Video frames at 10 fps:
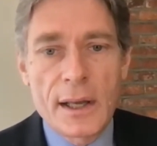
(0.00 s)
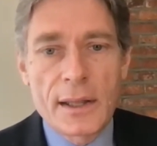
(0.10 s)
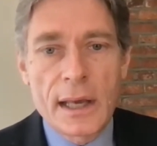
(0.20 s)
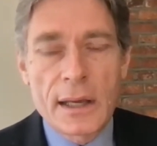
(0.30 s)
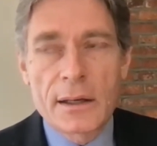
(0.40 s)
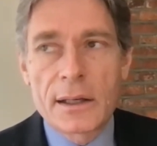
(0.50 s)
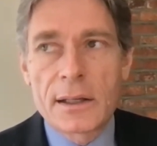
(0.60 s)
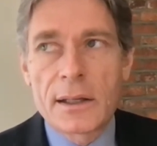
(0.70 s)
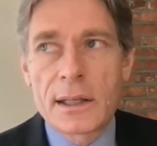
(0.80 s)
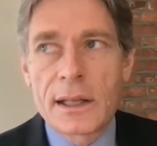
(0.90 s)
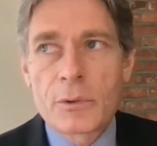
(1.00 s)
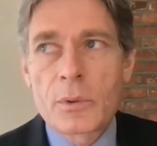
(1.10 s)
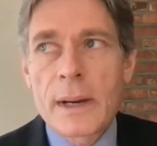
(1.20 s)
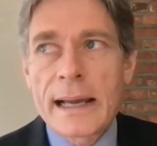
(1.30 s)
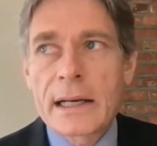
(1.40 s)
that that they were
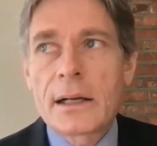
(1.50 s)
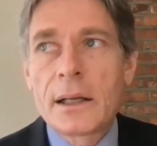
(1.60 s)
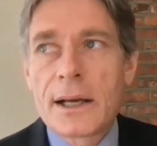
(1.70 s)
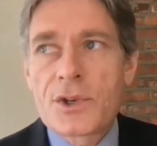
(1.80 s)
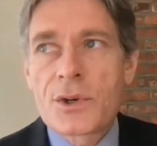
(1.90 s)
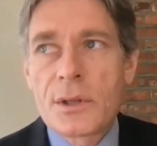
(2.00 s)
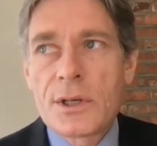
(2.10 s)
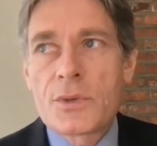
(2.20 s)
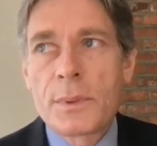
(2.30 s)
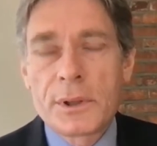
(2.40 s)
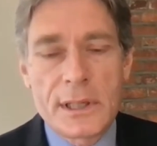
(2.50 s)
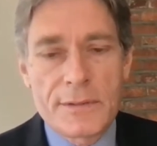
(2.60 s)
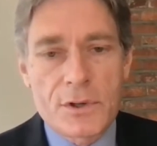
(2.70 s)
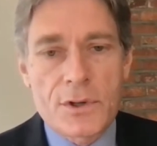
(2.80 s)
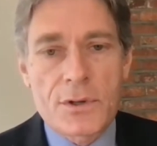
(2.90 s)
radicalized to these
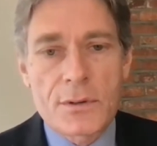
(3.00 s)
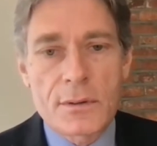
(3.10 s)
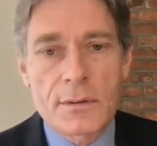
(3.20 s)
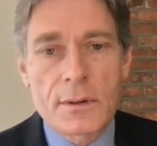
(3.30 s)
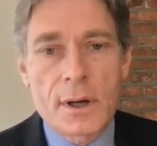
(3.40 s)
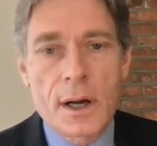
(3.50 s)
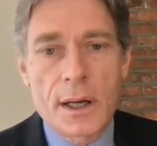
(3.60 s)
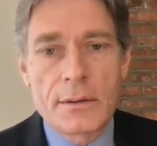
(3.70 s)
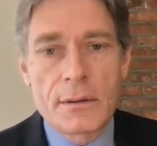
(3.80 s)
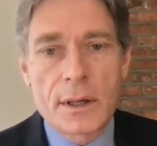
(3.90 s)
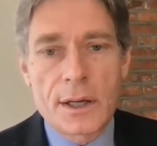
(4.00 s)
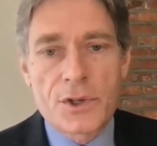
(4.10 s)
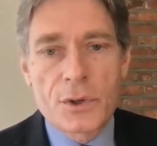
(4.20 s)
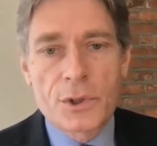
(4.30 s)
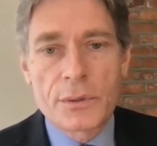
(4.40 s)
beliefs on on
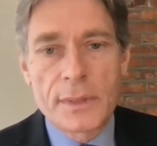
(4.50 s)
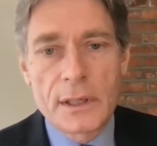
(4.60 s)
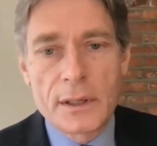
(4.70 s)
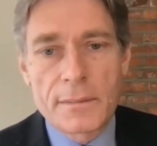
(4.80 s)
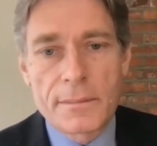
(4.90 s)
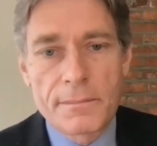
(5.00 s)
social media.